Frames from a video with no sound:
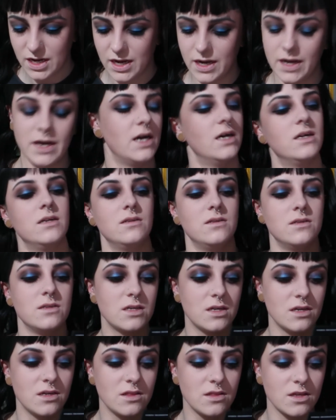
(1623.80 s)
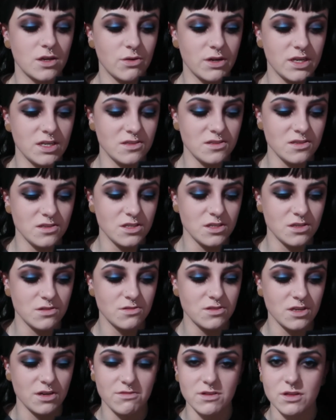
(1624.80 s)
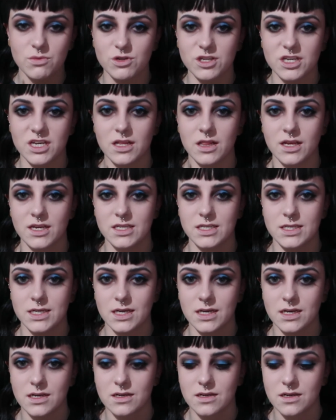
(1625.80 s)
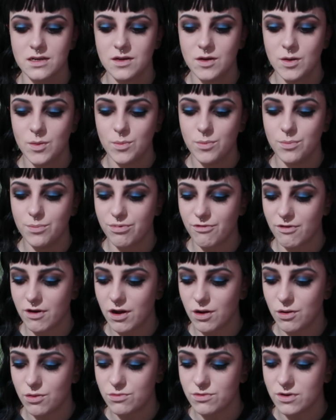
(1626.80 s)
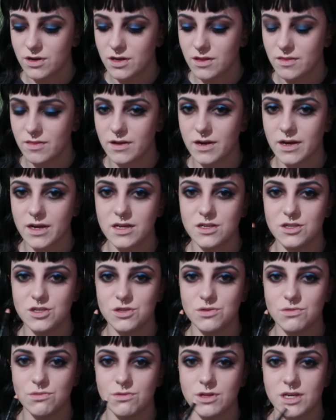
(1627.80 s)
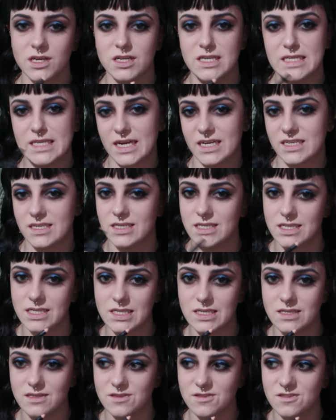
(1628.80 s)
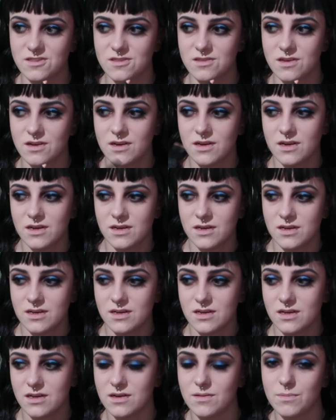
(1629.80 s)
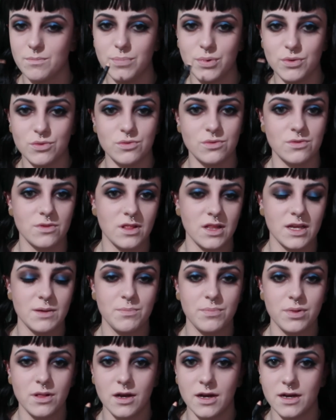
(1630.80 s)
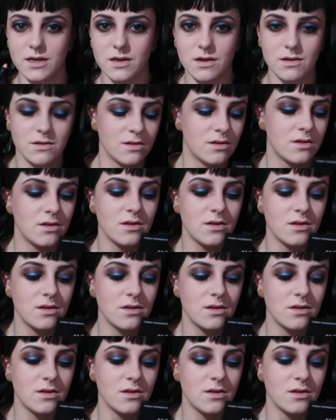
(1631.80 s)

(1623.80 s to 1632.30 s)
and they're quite easy to use. I really want to get like a dark brown that I can do like a 90s bold lip liner